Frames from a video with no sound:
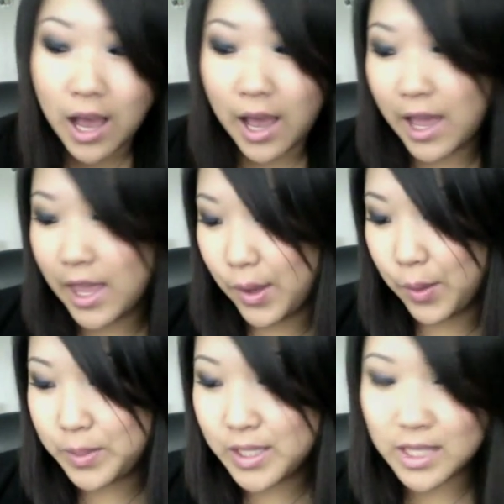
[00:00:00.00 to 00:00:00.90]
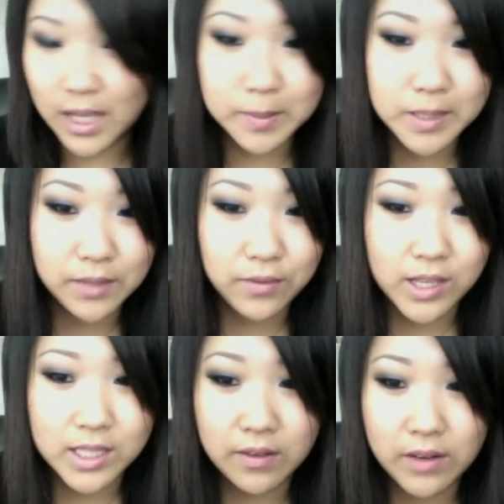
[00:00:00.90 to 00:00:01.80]
I hope this helps, and if you
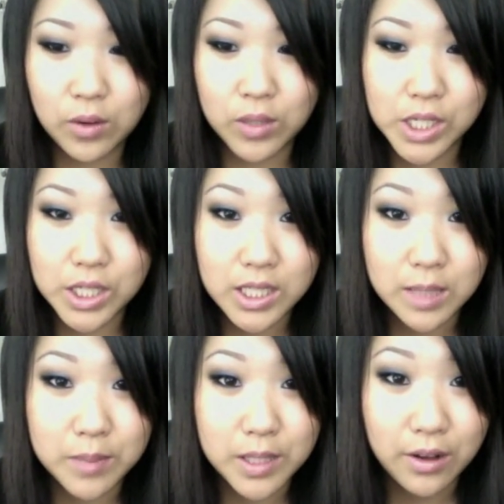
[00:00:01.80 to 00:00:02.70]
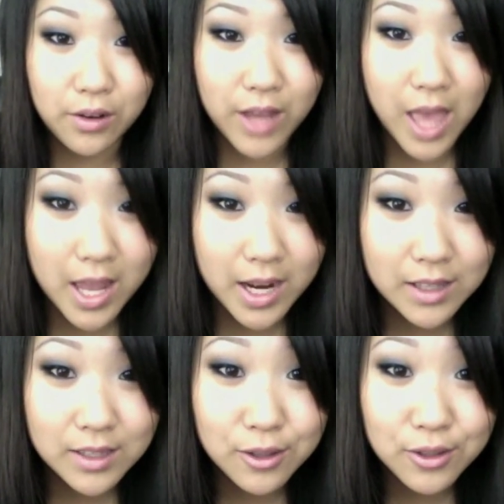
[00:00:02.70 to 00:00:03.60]
guys have any questions, let me know, and
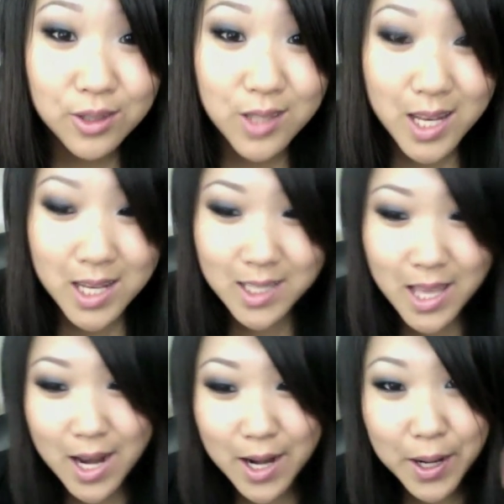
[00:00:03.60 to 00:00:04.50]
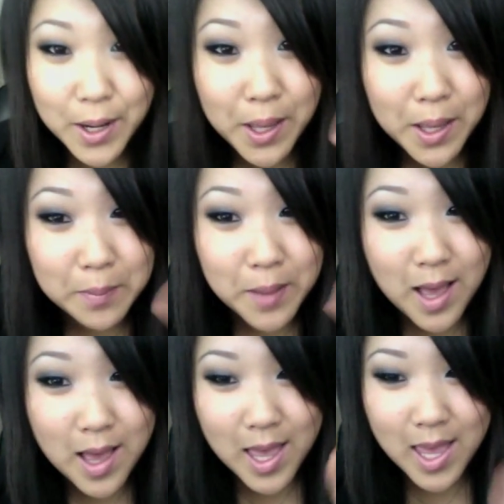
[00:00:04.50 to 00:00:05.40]
I'll talk to you ladies later.
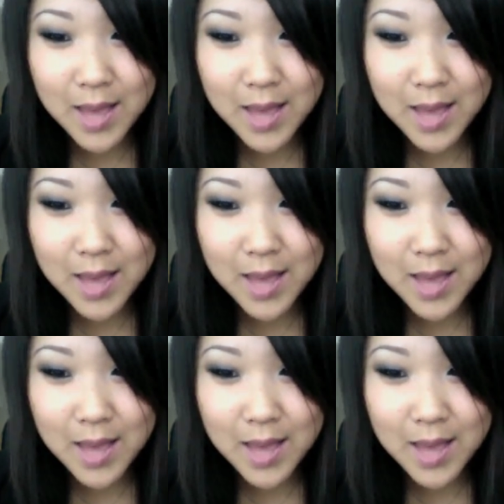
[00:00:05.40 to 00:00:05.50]
Bye!